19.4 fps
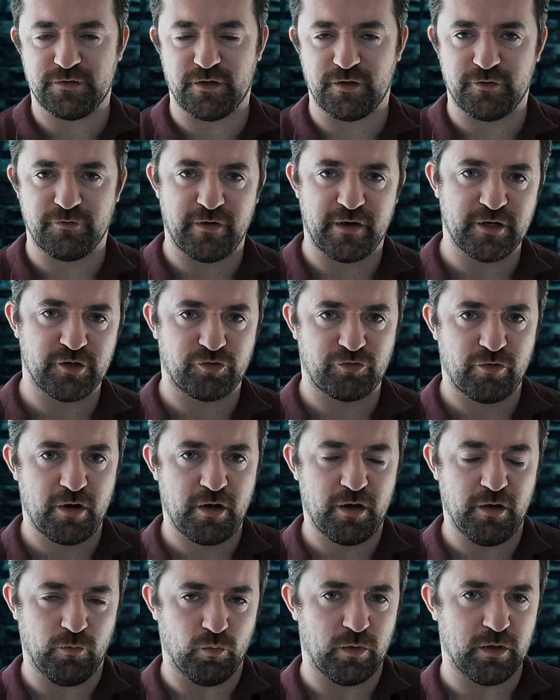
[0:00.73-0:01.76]
adventurer,
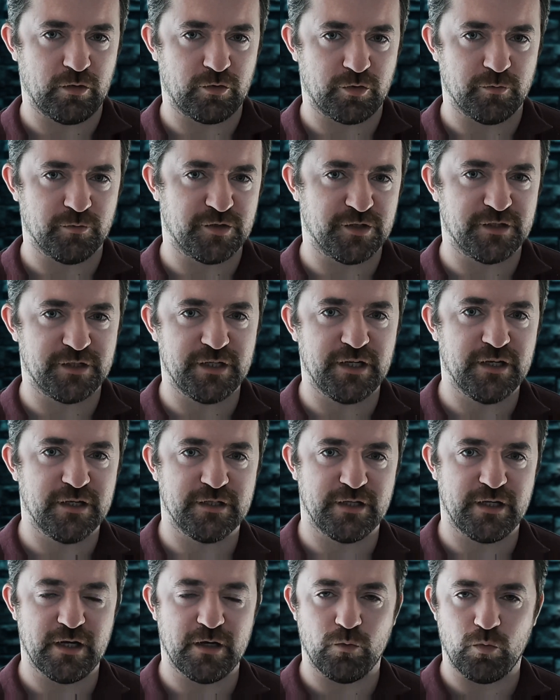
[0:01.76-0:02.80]
and welcome to
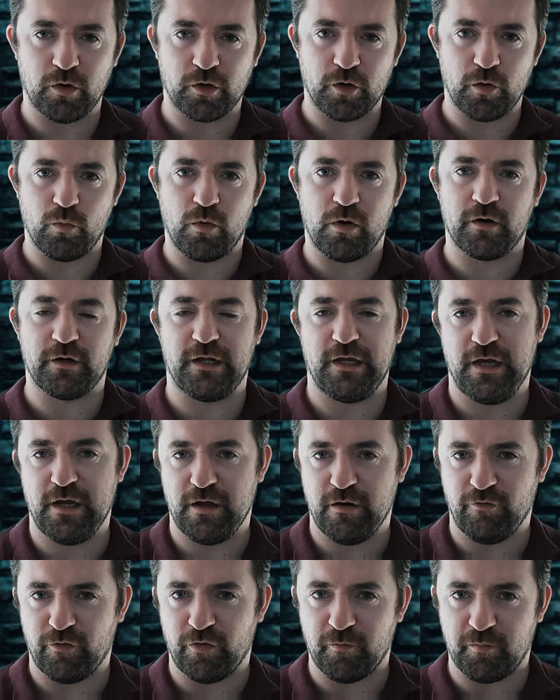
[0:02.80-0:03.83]
D&D 101
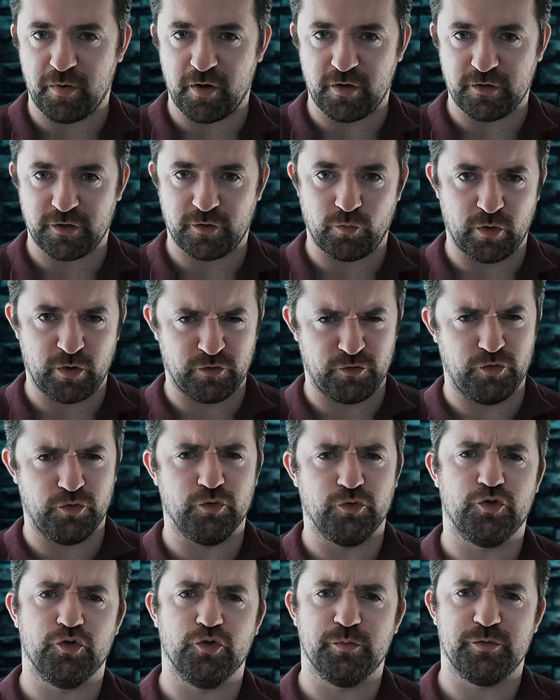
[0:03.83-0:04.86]
here on the Bardic Quest
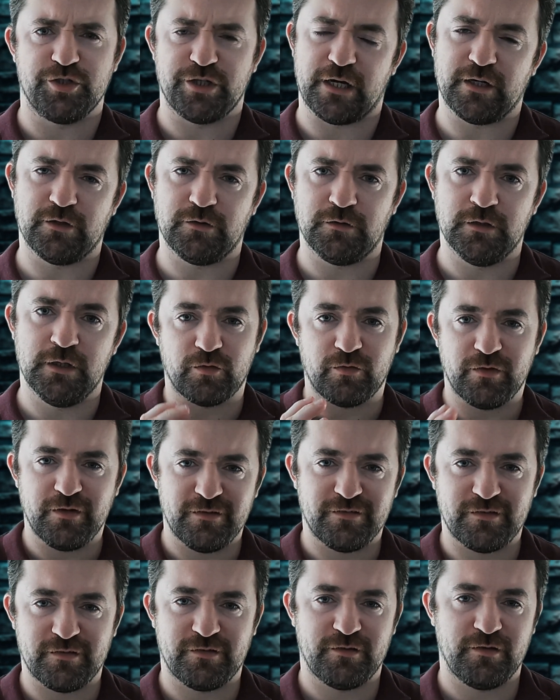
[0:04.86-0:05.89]
YouTube channel.
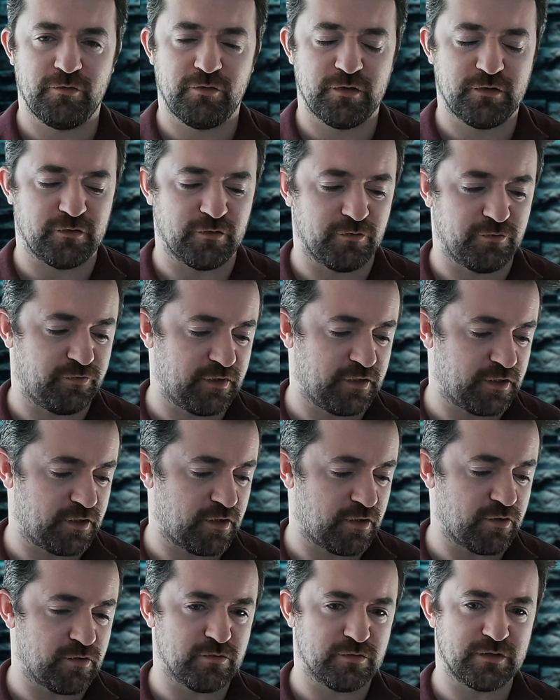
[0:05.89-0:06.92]
This series of
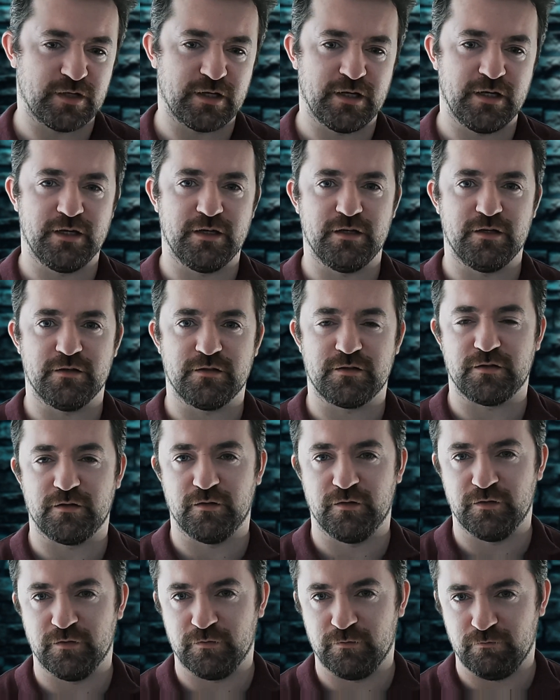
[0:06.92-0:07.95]
videos is
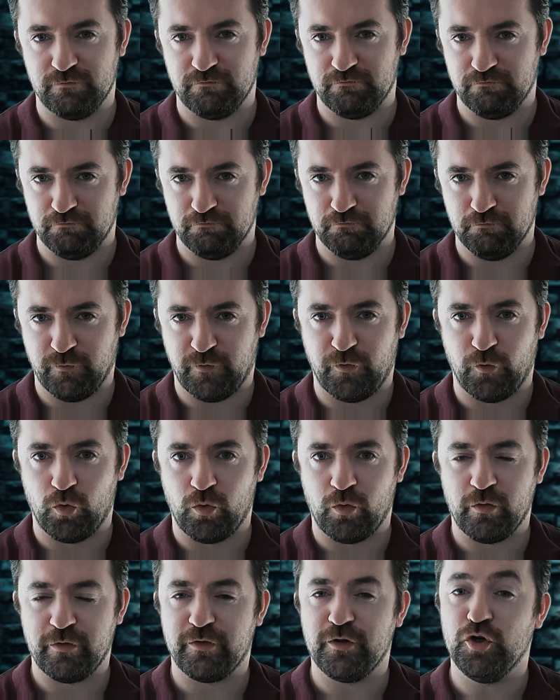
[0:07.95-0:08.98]

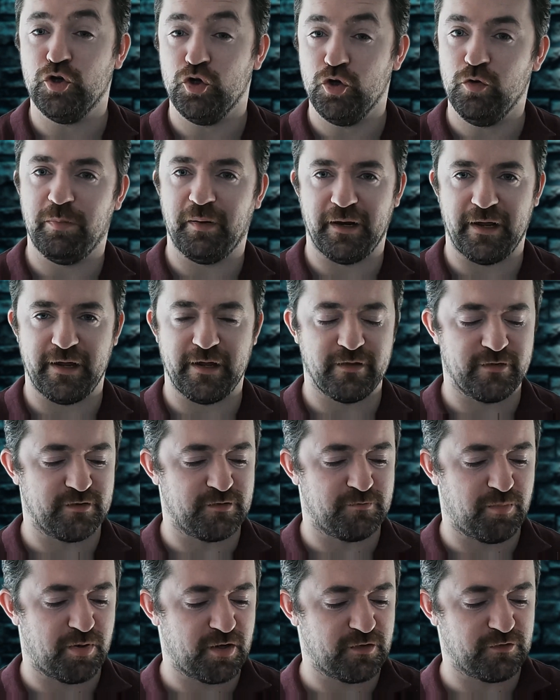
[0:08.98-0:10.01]
for the new player, the
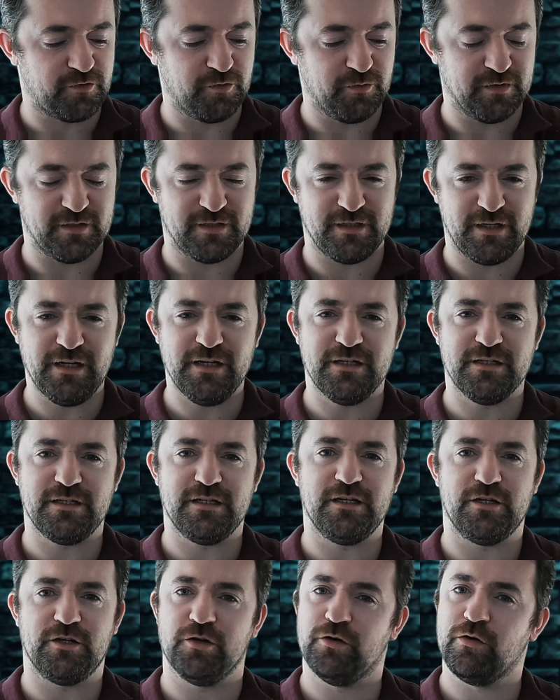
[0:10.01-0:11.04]
person who is D&D
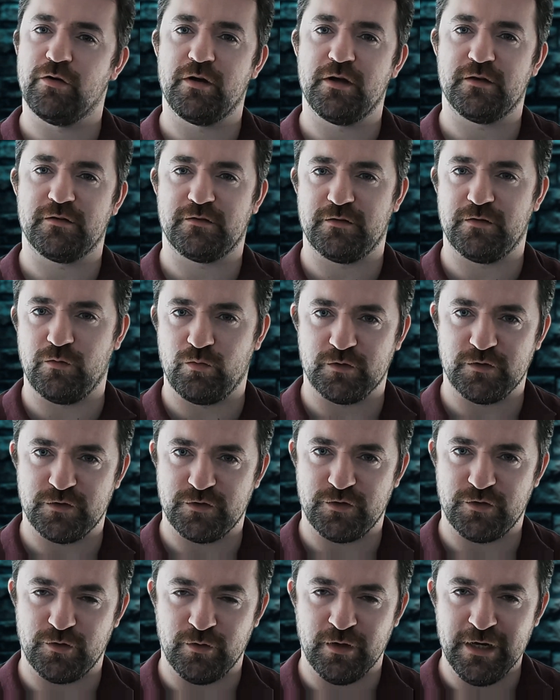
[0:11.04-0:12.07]
curious that wants to